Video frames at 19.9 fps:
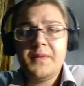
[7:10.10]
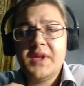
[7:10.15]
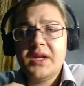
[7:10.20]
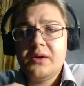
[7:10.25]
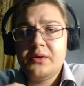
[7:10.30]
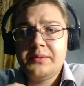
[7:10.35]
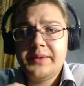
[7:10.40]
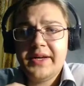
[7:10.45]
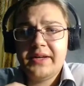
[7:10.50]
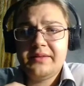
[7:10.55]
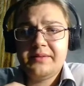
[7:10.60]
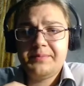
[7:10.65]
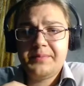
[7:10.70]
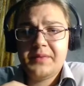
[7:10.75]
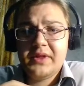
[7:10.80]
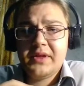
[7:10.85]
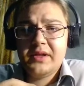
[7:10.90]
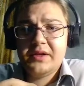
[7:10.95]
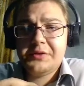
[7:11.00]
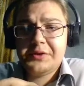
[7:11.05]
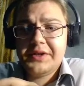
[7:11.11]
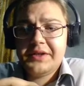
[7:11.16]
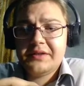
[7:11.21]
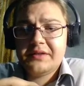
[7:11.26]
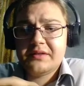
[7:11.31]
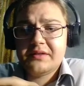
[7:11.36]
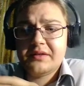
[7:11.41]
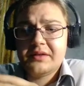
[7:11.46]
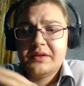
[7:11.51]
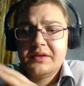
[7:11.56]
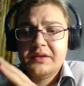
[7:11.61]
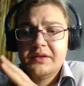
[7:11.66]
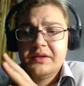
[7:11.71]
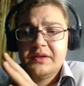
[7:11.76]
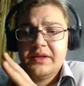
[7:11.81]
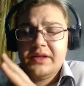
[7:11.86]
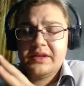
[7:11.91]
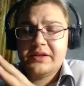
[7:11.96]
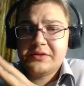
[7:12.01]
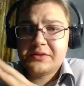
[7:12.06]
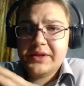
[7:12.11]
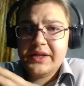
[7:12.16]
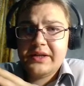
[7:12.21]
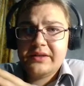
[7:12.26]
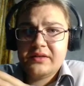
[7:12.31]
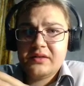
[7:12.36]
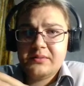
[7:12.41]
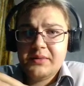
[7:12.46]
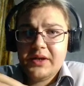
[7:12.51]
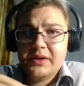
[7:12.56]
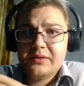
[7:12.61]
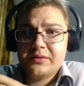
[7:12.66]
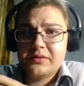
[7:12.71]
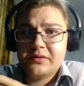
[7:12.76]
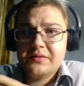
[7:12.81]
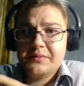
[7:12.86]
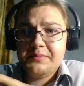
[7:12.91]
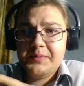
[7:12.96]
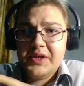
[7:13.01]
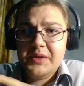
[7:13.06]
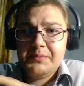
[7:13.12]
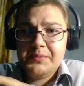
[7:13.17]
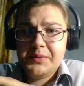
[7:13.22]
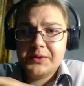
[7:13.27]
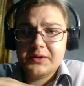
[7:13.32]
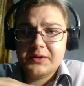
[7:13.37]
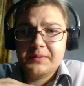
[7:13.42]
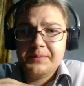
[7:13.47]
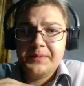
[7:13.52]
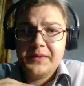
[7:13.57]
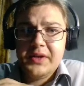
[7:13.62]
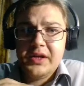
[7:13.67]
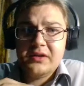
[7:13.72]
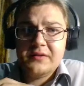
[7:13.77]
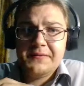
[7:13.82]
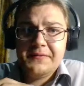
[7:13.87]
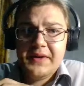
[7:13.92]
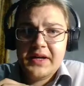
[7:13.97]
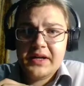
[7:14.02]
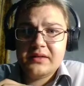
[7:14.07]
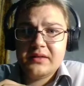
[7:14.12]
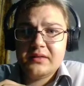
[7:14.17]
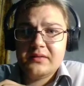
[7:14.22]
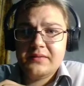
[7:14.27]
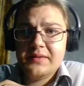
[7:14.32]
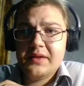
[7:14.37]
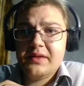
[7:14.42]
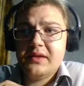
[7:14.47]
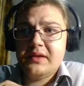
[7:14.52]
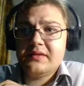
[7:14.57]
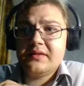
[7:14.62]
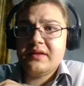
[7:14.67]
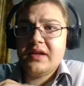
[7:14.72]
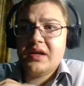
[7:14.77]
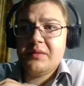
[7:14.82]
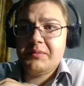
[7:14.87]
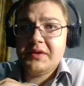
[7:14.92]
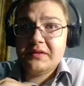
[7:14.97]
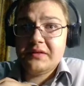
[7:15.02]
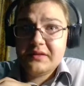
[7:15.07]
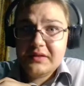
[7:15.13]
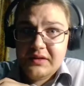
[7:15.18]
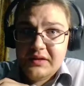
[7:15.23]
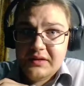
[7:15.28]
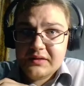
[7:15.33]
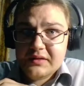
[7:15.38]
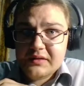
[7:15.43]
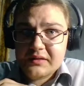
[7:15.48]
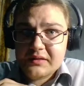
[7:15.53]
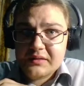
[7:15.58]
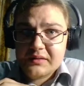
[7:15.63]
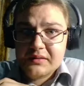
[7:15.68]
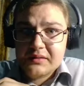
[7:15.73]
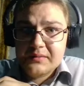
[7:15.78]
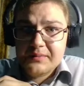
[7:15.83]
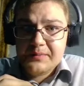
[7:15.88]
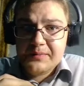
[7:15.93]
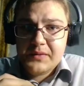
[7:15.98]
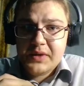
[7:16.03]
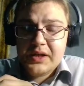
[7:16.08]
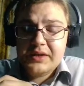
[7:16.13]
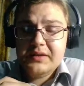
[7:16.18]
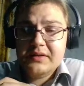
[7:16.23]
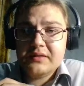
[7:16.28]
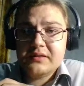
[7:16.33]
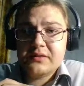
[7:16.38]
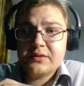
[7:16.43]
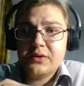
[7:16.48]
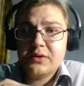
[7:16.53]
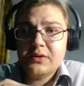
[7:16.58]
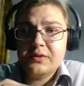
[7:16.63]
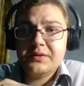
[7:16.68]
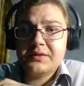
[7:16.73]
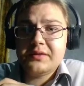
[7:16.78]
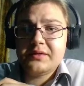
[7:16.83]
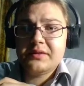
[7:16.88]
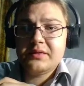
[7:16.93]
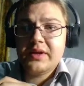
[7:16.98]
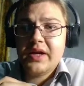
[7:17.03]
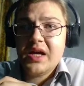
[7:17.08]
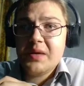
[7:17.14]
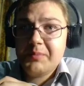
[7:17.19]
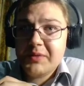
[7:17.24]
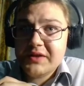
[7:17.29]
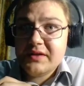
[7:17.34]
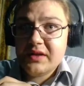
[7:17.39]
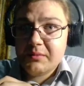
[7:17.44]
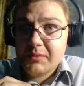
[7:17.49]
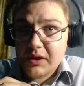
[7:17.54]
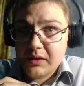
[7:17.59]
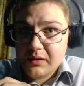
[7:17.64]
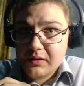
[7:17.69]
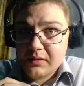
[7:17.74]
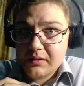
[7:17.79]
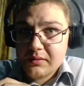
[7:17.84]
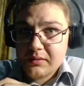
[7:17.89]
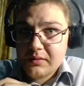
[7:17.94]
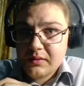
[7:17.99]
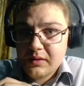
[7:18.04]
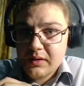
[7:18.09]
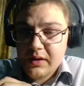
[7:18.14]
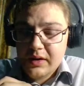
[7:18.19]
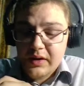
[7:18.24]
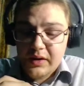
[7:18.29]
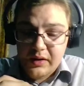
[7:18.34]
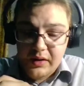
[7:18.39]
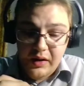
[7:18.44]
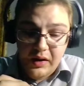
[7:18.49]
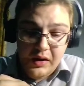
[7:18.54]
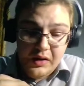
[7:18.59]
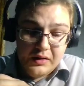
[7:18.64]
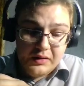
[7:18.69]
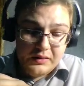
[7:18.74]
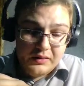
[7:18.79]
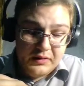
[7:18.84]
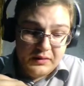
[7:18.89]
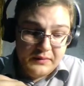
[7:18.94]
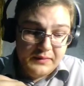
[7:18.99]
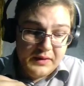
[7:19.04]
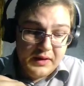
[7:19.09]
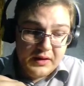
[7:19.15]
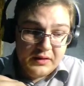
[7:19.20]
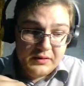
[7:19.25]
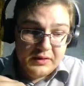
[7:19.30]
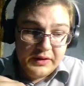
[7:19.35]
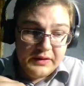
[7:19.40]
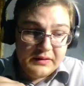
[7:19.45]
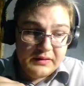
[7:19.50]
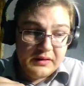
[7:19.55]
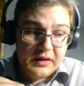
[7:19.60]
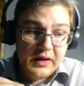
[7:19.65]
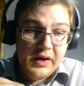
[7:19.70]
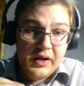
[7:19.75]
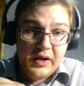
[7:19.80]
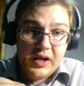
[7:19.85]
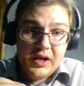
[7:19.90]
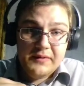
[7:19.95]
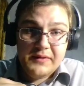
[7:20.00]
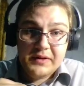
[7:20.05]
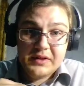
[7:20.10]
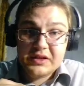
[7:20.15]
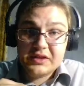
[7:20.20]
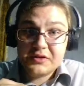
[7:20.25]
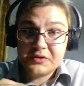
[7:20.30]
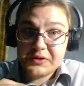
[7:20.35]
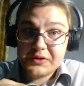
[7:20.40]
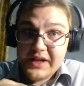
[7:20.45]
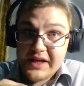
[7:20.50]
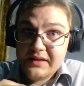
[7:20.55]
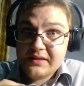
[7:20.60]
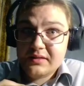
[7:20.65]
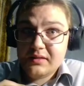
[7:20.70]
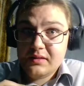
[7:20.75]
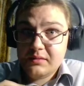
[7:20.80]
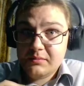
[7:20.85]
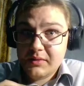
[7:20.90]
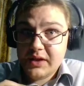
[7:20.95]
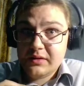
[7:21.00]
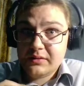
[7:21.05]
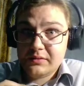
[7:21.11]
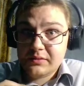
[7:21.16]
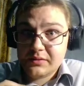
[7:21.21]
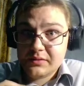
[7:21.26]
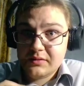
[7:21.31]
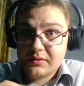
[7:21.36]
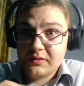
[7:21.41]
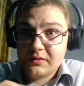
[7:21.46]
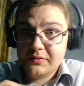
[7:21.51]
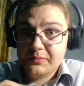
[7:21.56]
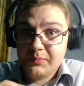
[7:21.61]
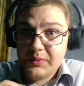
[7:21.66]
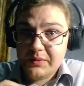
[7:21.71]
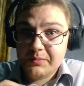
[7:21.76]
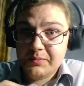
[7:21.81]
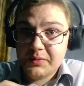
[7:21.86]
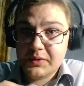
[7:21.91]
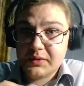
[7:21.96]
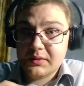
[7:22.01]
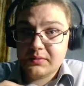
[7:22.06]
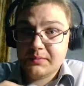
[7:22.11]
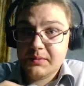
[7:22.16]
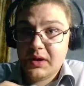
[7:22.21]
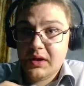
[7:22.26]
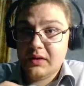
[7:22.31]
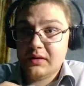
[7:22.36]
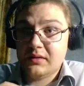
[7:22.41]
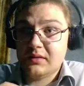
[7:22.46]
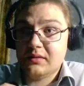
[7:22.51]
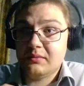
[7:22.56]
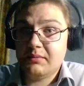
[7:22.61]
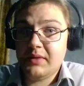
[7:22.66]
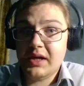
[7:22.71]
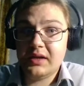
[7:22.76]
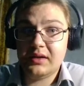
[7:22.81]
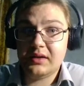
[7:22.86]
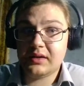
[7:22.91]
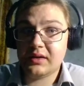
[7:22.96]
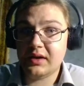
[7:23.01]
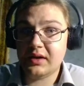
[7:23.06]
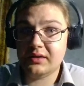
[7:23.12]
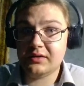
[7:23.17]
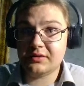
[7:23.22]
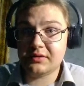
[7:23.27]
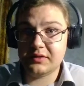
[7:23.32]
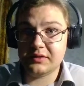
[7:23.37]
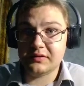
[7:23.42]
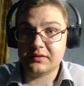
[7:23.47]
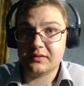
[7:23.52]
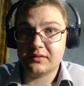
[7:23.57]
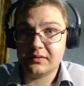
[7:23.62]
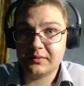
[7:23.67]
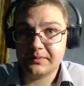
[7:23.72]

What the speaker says: When there is a great amount of people infected with the same disease, it is called epidemic. And if there is even a great amount of people in many countries